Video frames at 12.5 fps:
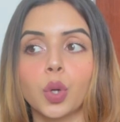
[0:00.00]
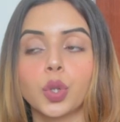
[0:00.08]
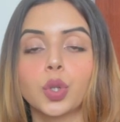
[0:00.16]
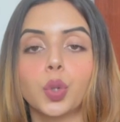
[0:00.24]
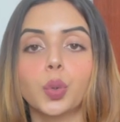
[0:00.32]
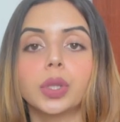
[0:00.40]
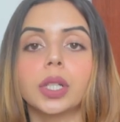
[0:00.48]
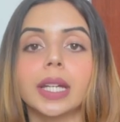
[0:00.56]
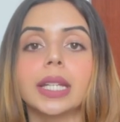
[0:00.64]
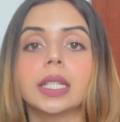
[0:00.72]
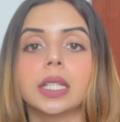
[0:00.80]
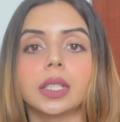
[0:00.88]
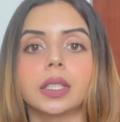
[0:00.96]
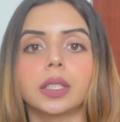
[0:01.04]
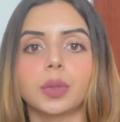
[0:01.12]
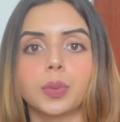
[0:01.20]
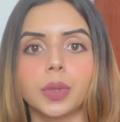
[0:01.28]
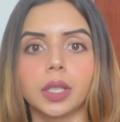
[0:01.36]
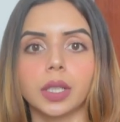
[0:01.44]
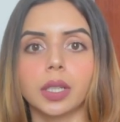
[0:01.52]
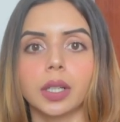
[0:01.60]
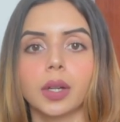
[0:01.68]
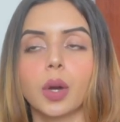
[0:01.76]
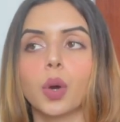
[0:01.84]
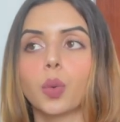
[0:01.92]
do the internal work,
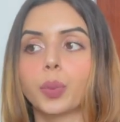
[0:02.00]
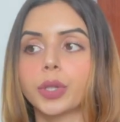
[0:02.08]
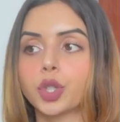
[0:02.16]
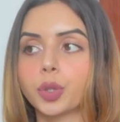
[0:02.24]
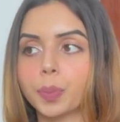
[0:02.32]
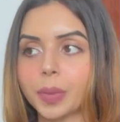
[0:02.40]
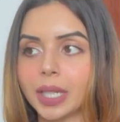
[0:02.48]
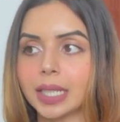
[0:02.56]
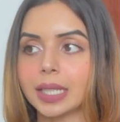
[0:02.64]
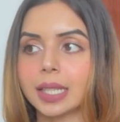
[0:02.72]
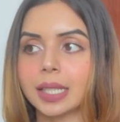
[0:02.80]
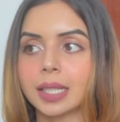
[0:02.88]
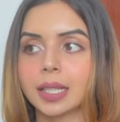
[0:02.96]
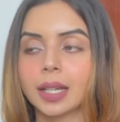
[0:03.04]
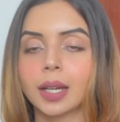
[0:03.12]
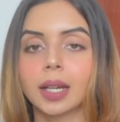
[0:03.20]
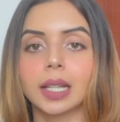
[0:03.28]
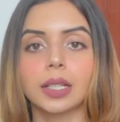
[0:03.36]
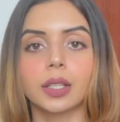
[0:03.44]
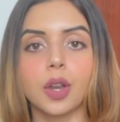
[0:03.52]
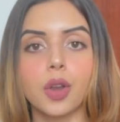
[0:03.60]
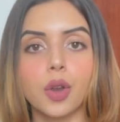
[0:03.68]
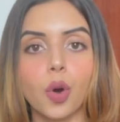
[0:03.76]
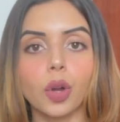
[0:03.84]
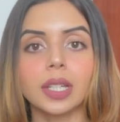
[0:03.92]
which means
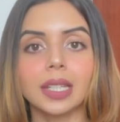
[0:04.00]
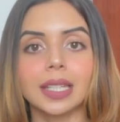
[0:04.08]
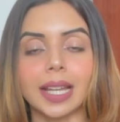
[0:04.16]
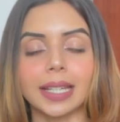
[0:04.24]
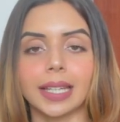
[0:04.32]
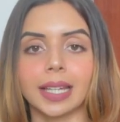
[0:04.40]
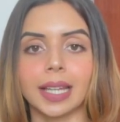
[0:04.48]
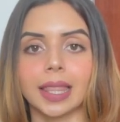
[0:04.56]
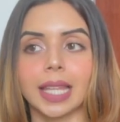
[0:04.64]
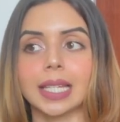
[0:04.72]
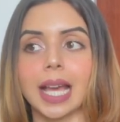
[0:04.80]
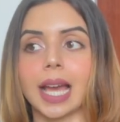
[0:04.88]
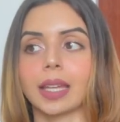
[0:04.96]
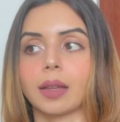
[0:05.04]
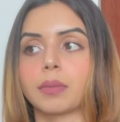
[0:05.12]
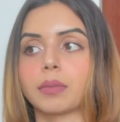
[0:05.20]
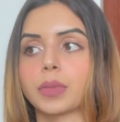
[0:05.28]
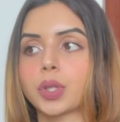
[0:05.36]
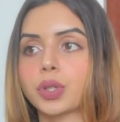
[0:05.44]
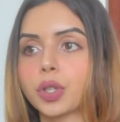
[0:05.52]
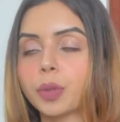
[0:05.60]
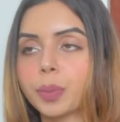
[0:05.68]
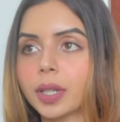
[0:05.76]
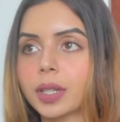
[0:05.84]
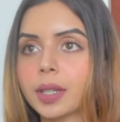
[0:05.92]
not telling that I am
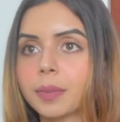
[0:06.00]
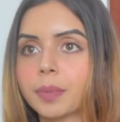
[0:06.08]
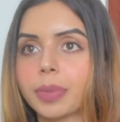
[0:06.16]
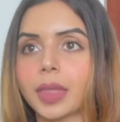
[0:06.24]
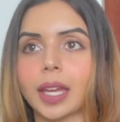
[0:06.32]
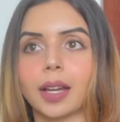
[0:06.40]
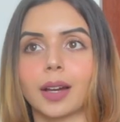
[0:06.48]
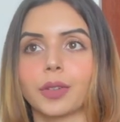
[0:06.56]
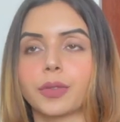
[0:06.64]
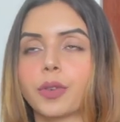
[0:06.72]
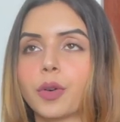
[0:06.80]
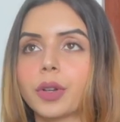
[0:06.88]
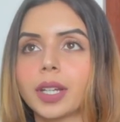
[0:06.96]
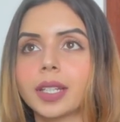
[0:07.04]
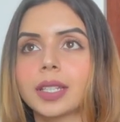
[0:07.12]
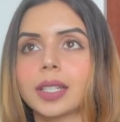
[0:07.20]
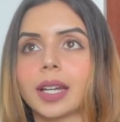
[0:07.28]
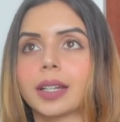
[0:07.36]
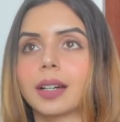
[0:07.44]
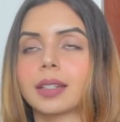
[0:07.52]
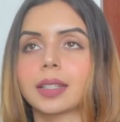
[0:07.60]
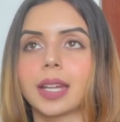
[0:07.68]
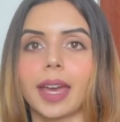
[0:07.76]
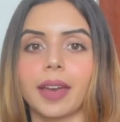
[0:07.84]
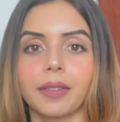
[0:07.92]
stupid, I can't afford it, I can't
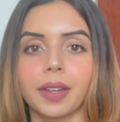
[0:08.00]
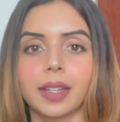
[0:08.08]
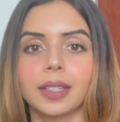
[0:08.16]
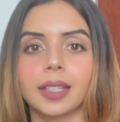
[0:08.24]
have it,